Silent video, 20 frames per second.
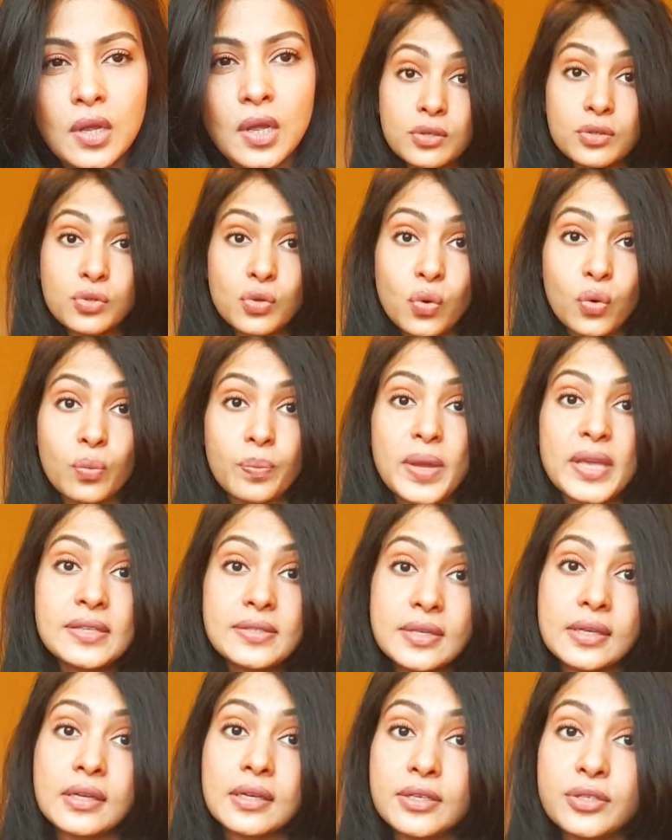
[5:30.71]
So
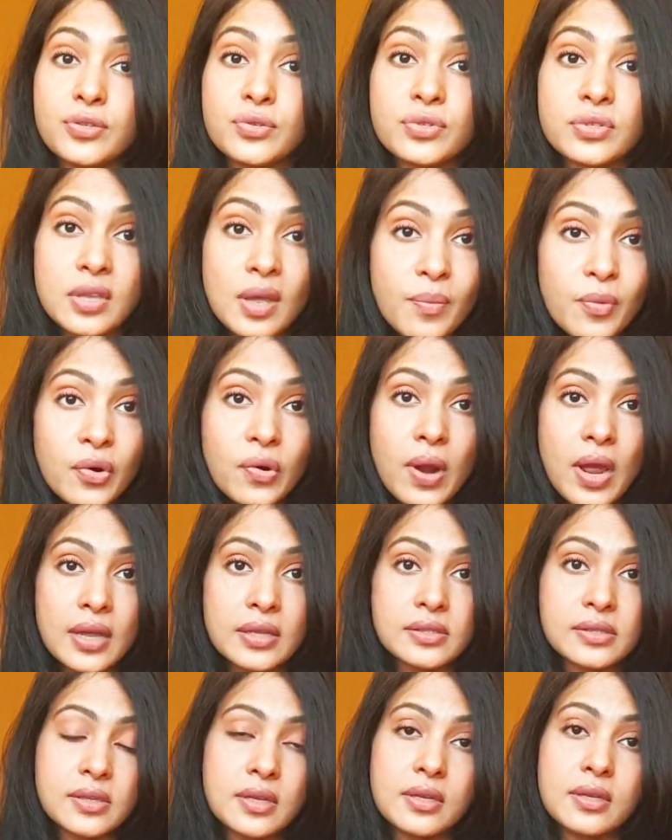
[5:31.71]
basically, to
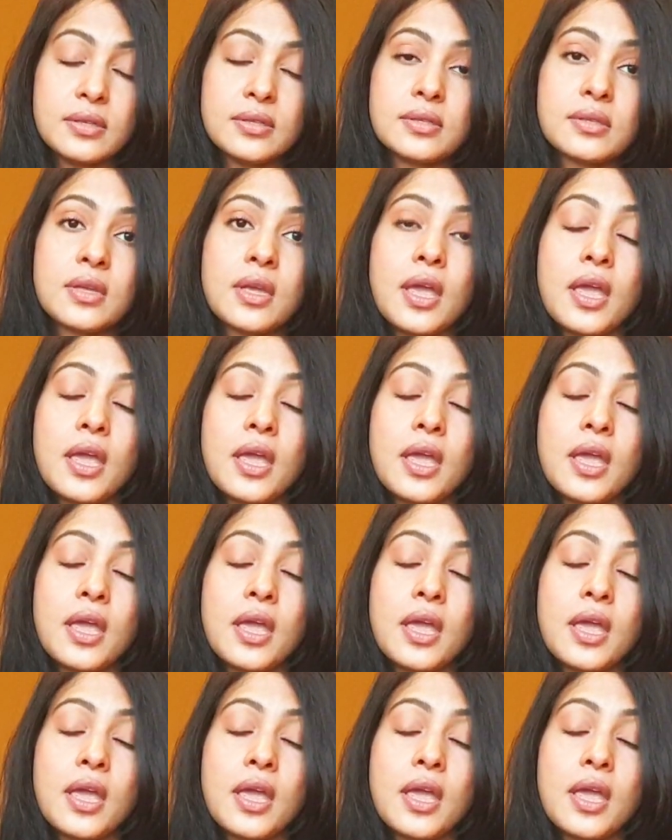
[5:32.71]
summarize this,